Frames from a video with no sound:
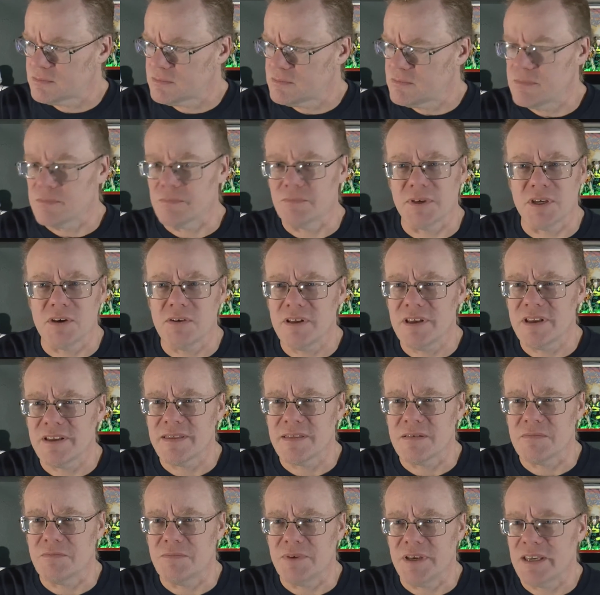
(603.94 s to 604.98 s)
Beauty
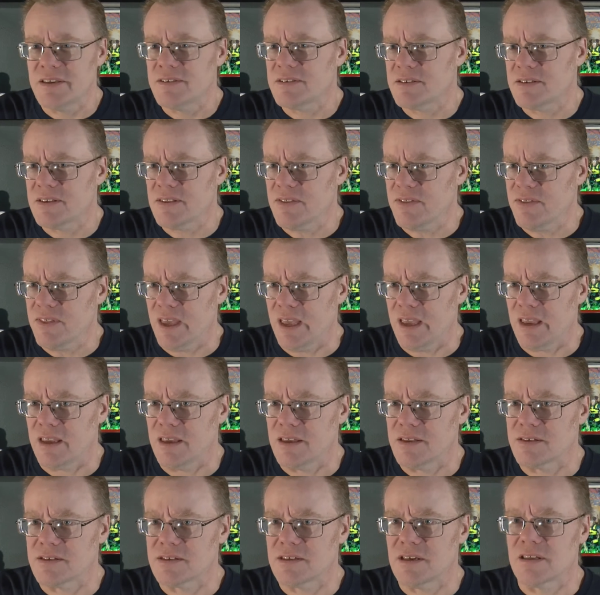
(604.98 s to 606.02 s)
and the Beast thing.
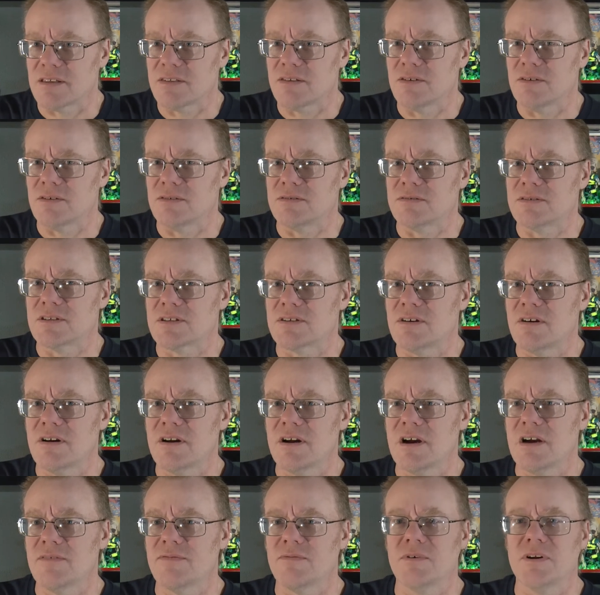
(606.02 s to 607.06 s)
It's like they start
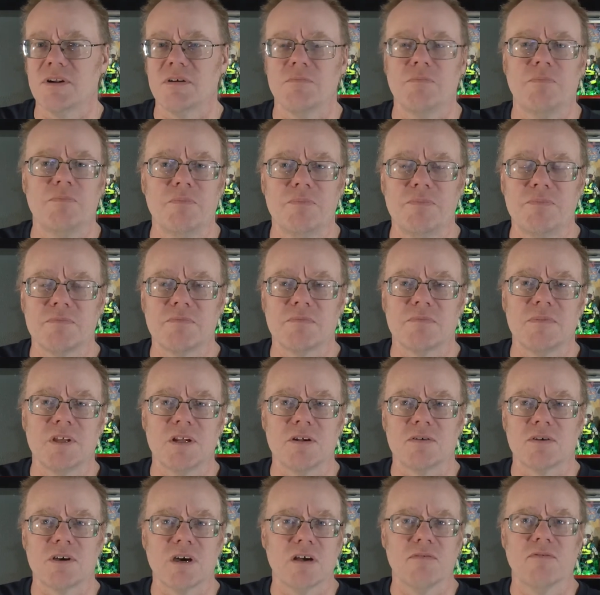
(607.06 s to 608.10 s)
off in a, you
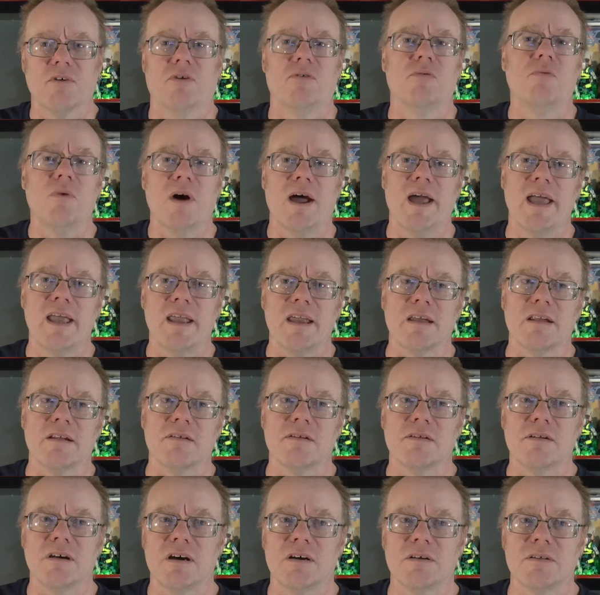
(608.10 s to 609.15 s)
know, covered
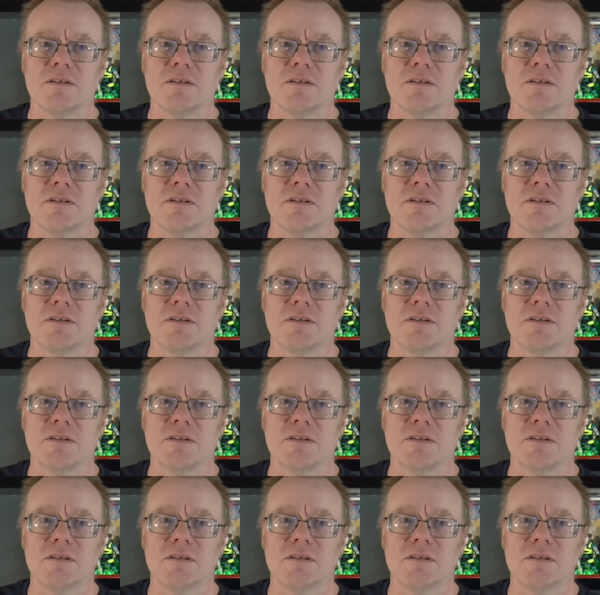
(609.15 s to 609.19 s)
wagon,